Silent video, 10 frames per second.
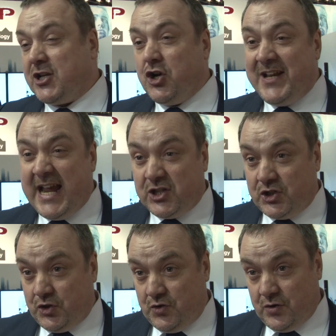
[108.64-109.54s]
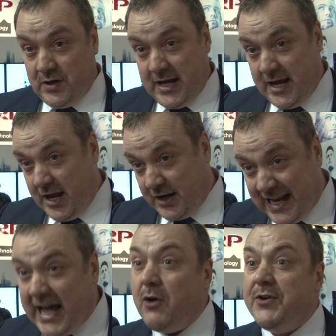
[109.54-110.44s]
that connect to a
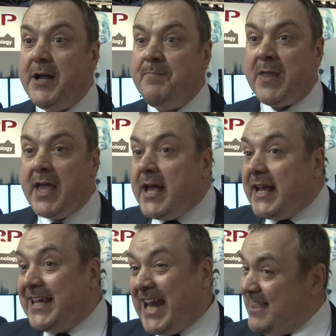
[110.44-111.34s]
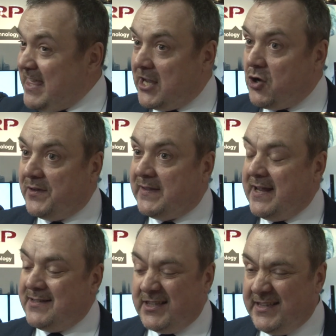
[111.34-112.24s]
cloud, get their
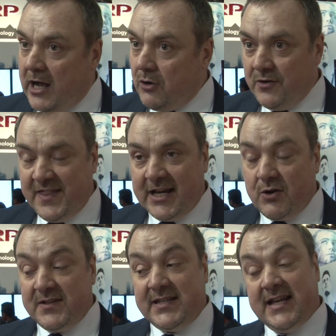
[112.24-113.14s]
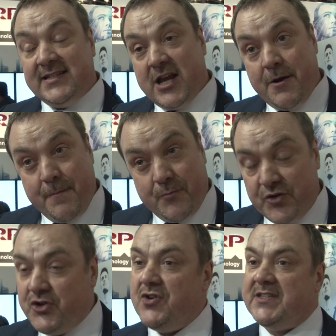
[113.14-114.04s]
contents, download their contents,
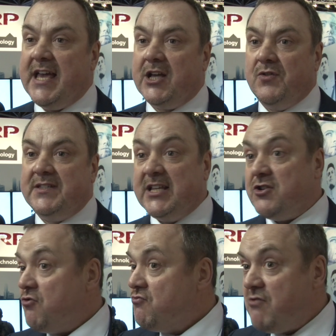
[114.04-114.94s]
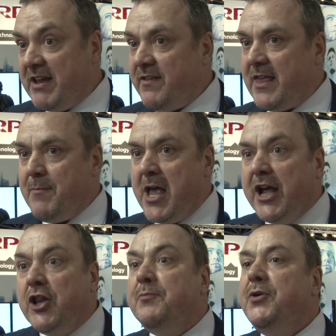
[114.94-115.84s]
produce their contents, render them
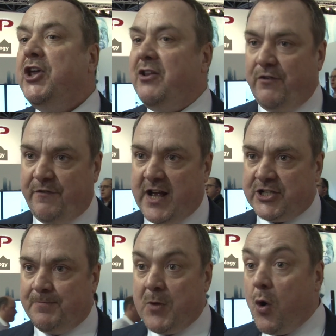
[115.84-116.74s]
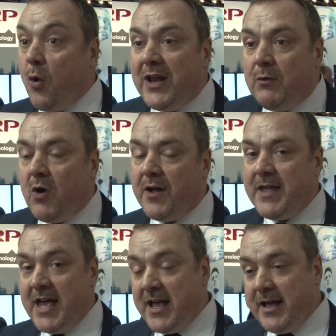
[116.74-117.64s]
in a beautiful fashion. All in
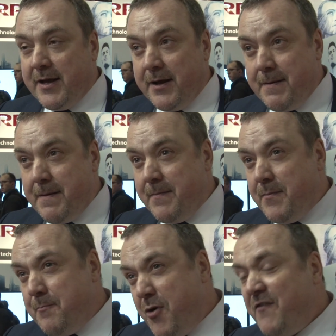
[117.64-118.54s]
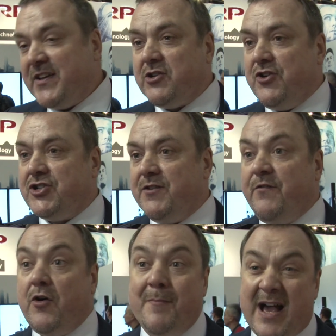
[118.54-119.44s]
one, perfect solution
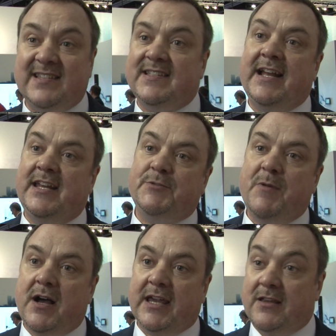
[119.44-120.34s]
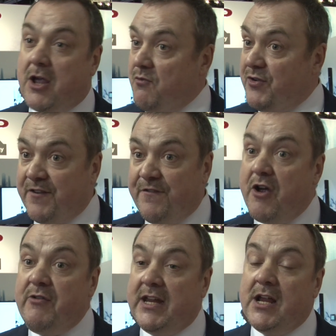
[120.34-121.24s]
for mass signage market with a
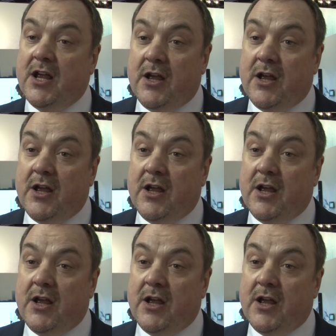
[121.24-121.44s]
very